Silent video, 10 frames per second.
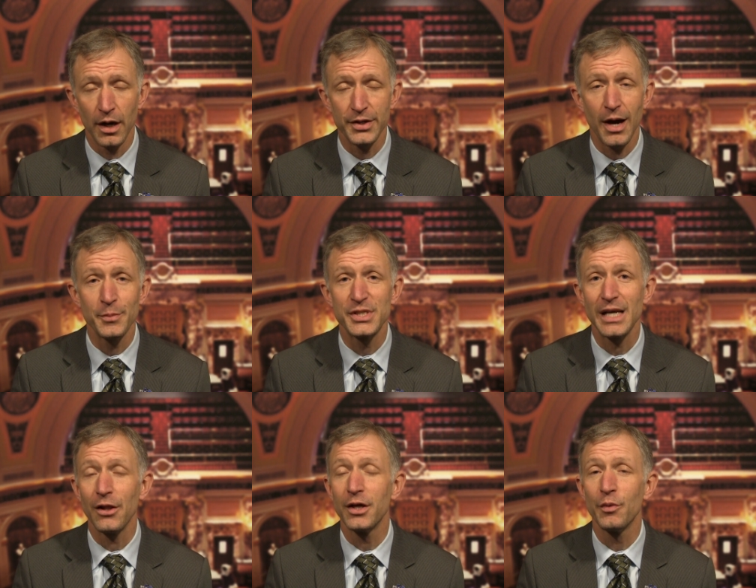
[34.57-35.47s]
Tom
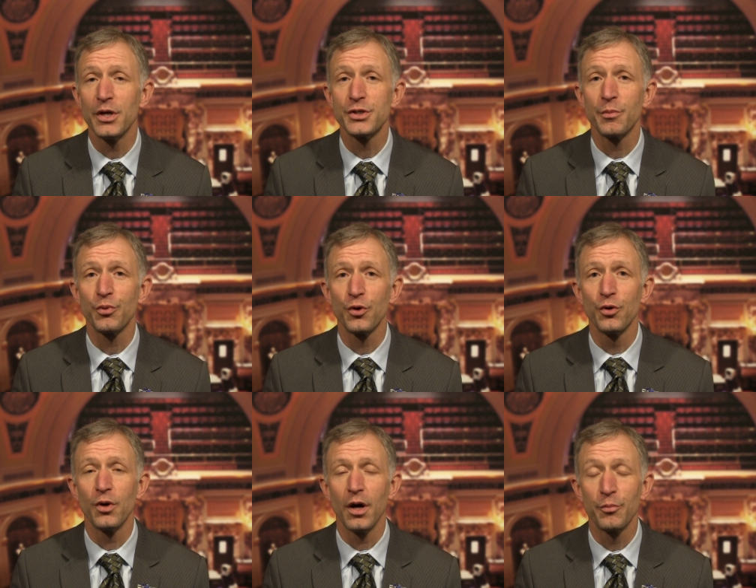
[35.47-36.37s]
Selle was
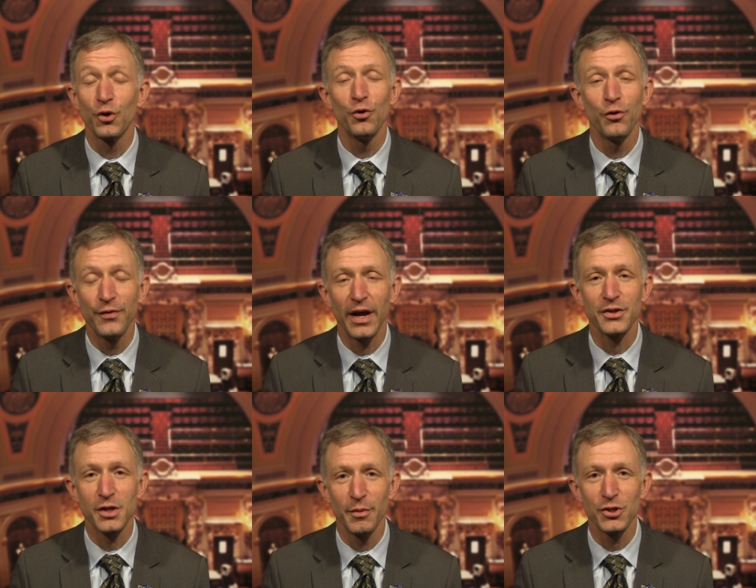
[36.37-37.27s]
approved
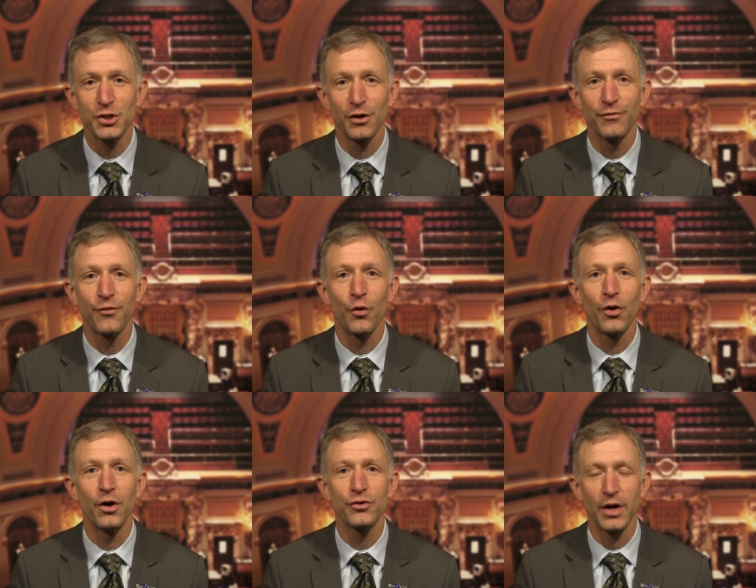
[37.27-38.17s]
as Commissioner
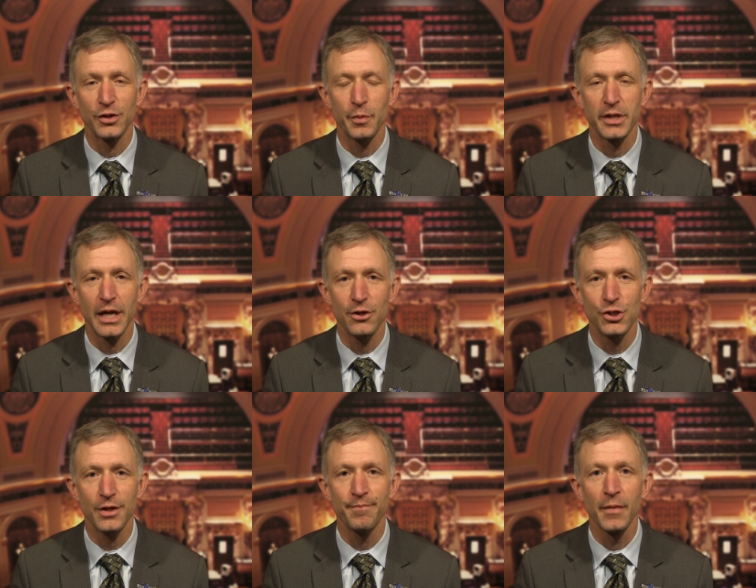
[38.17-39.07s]
for
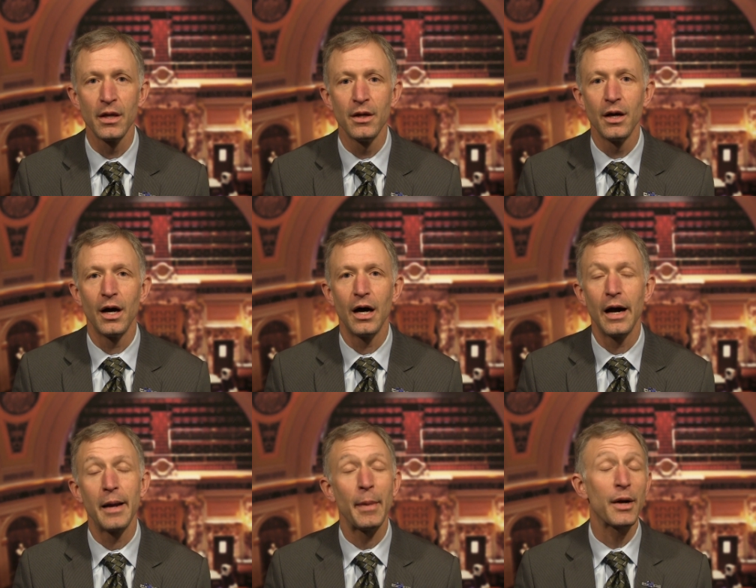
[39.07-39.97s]
Transportation.
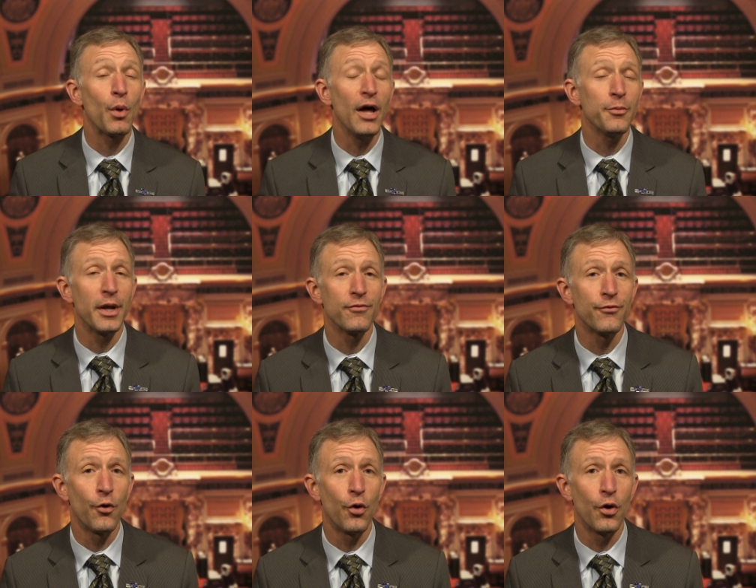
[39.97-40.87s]
And Mike Rothman
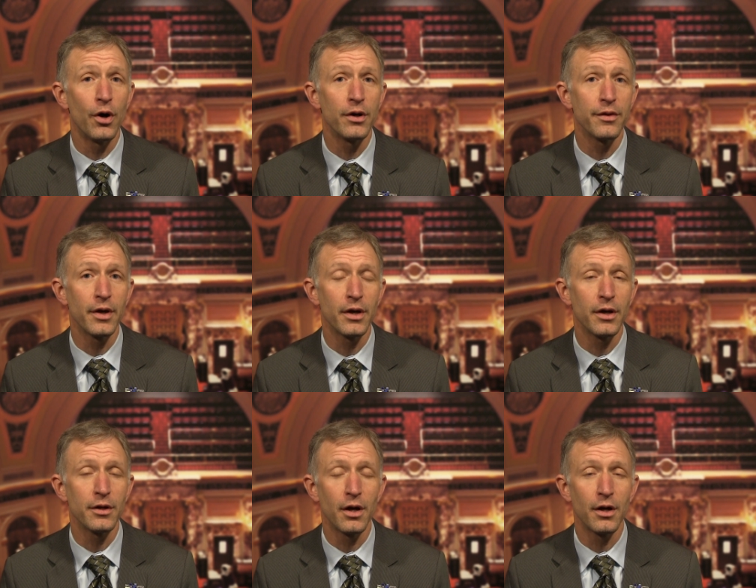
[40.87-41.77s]
for
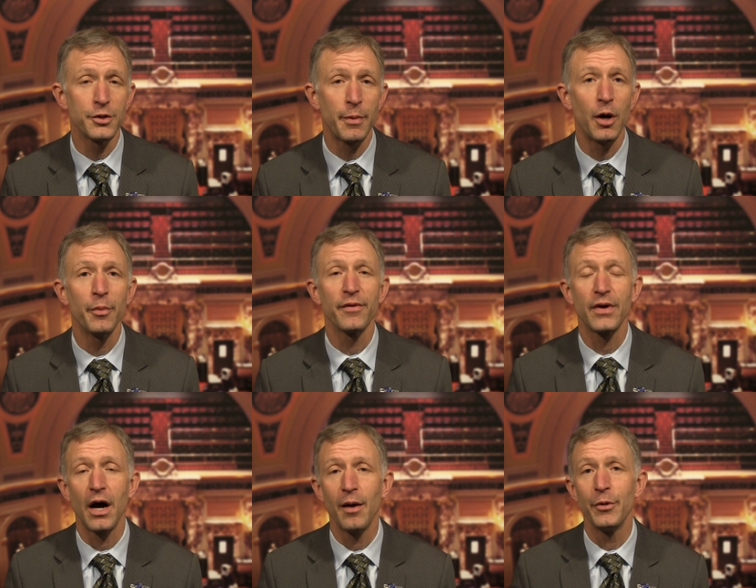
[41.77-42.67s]
the Department of
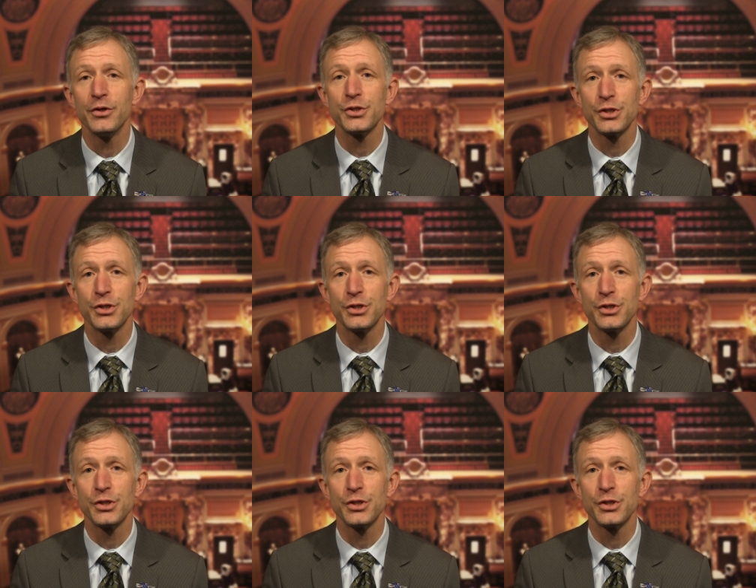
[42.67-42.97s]
Commerce.